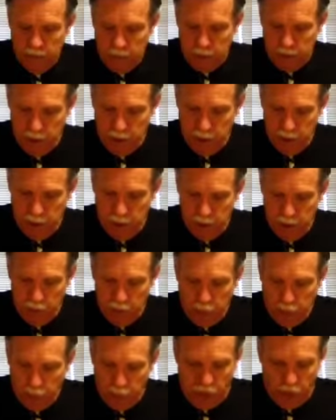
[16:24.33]
in
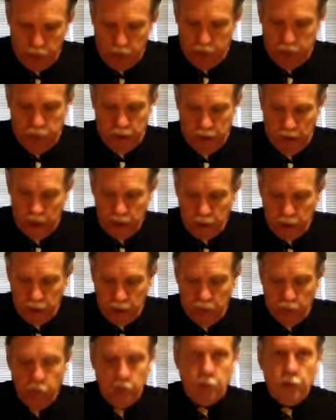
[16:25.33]
Port Arthur in
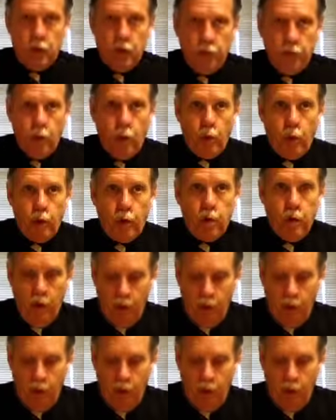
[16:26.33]
1954